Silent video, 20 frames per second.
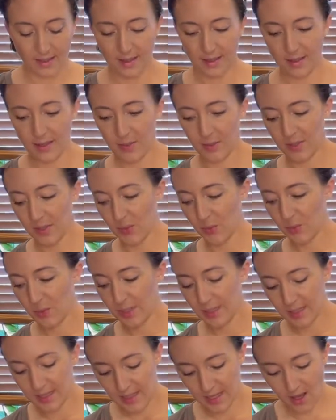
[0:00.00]
It was
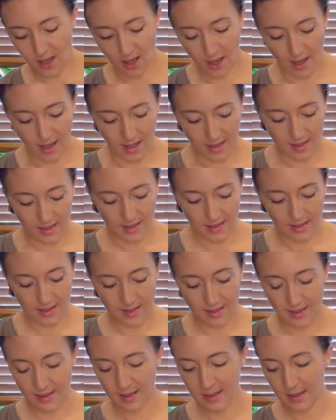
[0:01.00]
really hot
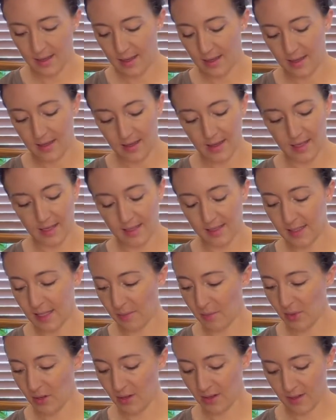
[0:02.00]
this
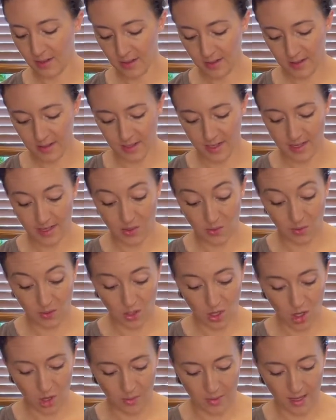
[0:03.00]
summer in
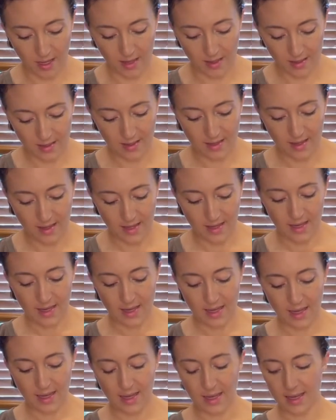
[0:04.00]
Oklahoma,
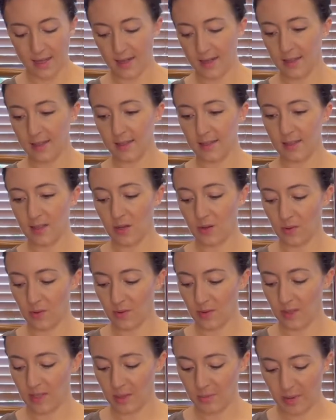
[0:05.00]
and so
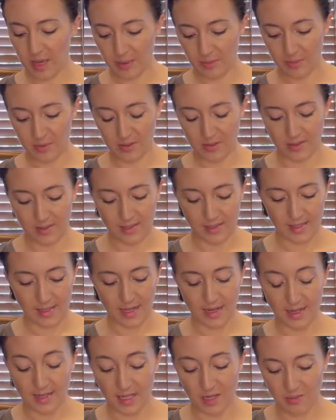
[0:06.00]
the peppers
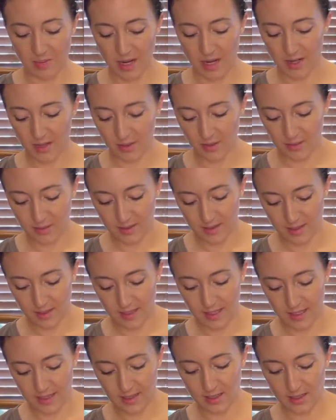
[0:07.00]
and tomatoes
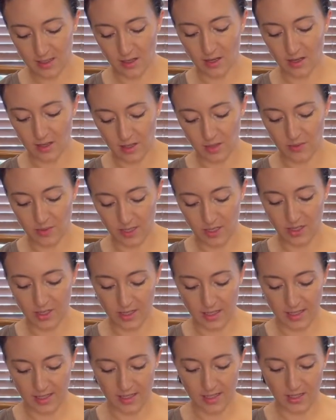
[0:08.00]
didn't start doing
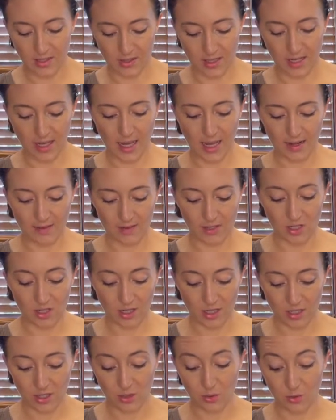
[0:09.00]
good until it kind of
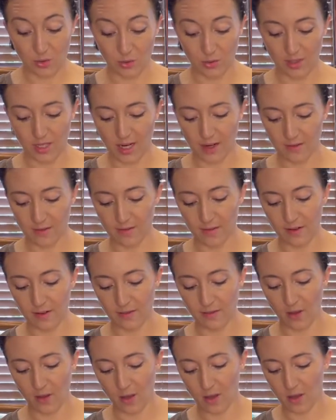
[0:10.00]
started to cool down for
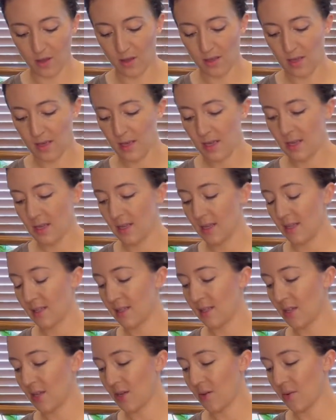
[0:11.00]
fall.
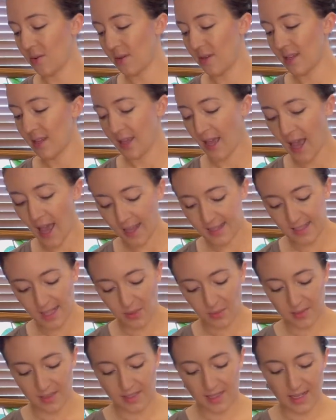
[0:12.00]
So as I
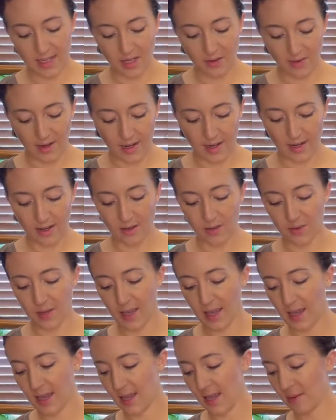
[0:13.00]
was getting ready,
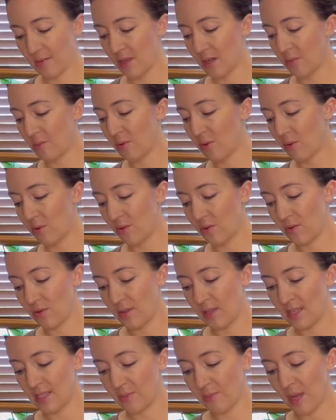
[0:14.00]
okay, I'm gonna pull
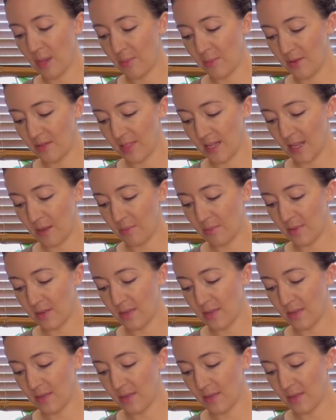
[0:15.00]
these peppers up.